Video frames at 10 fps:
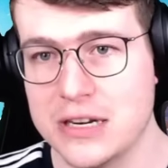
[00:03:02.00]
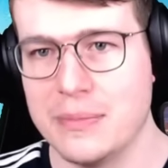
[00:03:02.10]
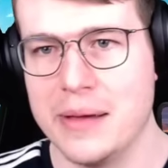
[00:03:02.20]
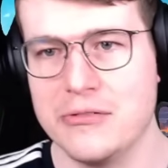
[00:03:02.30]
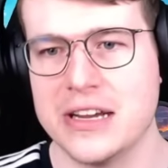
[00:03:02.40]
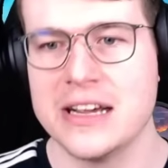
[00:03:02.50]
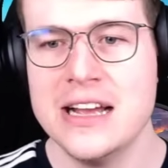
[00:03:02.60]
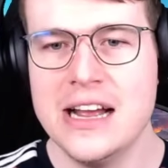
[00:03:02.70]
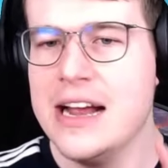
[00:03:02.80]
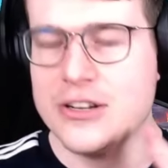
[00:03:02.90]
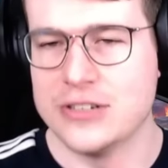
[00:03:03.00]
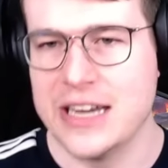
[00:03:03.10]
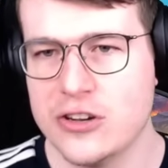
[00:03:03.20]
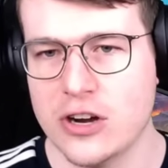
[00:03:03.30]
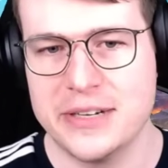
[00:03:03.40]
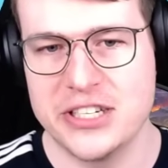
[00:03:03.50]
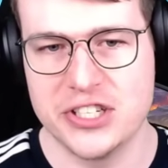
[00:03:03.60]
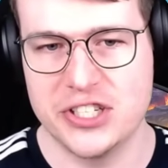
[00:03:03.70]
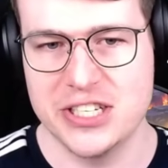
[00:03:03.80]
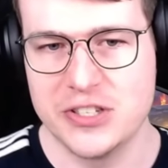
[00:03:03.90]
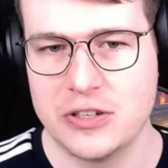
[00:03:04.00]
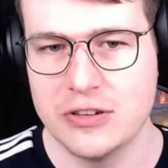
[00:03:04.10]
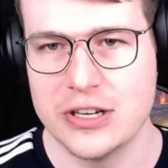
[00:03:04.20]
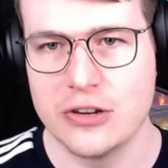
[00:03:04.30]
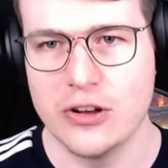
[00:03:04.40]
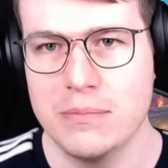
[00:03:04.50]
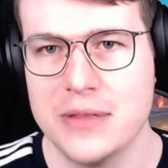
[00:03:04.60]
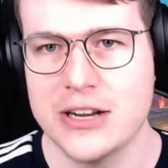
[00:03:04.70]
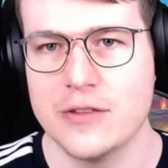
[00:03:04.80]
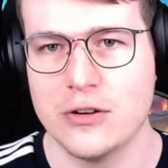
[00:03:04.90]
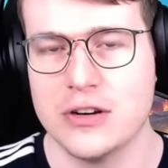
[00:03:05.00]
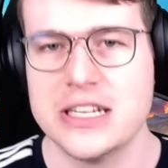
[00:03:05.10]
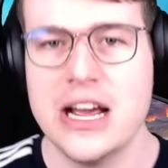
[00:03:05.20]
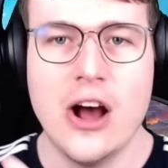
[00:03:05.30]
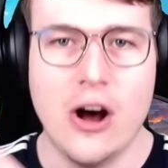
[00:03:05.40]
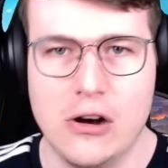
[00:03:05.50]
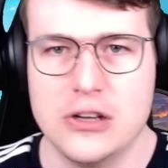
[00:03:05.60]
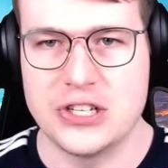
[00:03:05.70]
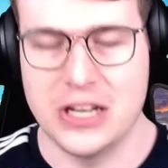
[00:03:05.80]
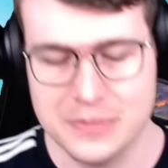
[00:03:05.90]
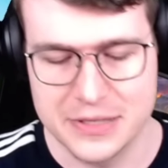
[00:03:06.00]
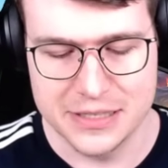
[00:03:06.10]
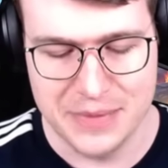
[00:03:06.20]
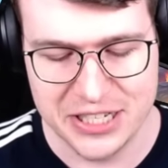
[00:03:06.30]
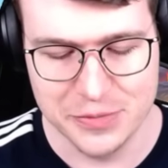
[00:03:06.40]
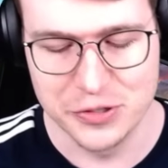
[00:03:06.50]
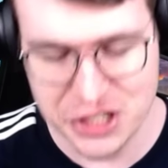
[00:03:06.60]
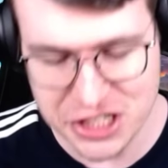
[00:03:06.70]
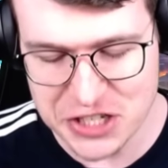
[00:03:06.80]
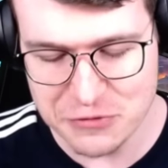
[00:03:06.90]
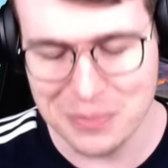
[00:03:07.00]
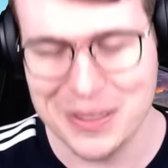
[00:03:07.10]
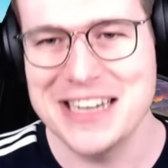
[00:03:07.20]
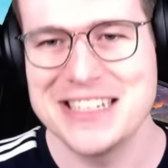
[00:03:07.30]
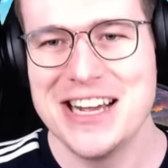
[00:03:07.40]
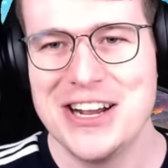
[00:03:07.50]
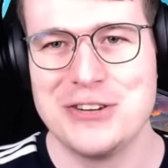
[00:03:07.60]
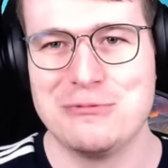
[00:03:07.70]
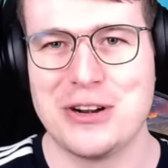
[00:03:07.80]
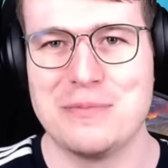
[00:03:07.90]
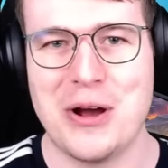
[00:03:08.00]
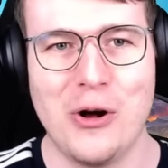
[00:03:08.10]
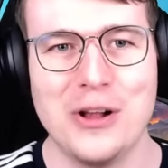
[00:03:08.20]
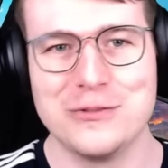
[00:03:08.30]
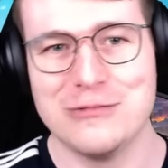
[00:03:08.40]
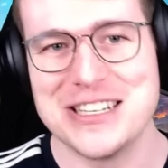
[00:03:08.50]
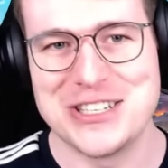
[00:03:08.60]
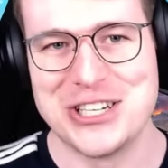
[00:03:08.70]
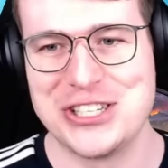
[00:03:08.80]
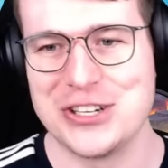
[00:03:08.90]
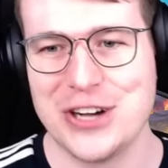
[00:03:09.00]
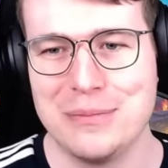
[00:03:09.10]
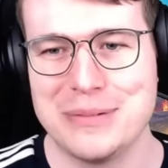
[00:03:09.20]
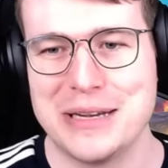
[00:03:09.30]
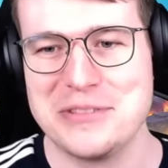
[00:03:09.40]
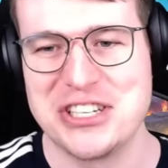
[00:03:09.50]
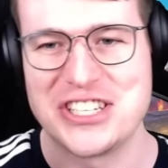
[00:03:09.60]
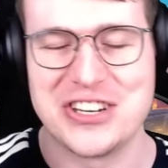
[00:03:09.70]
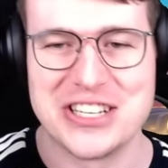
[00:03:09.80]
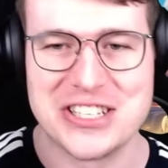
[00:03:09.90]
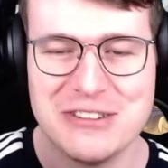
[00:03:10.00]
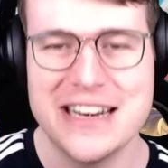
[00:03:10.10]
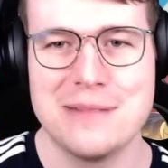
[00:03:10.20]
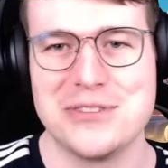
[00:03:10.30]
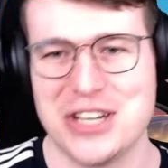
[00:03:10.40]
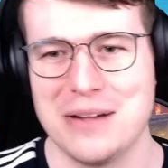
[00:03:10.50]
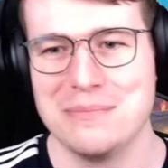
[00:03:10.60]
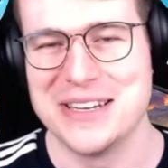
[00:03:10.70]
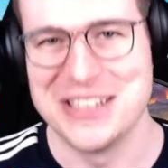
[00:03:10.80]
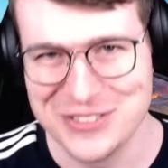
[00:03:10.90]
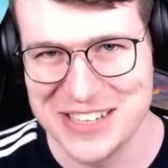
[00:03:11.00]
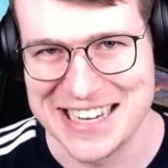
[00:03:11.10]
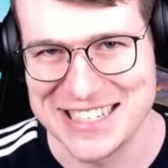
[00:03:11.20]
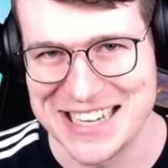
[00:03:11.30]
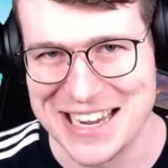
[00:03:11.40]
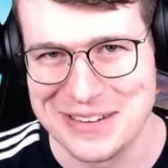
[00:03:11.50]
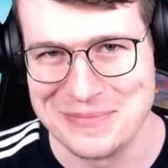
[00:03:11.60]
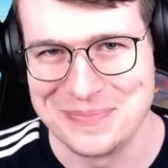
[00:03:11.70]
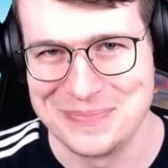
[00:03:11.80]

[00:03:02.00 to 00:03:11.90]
everything. Tornado combination is just so good, and the Goblin Hut, of course, also helps this matchup. So GG's well played to one of my old friends, Surgery Goblin. We're just gonna straight up jump into the next game.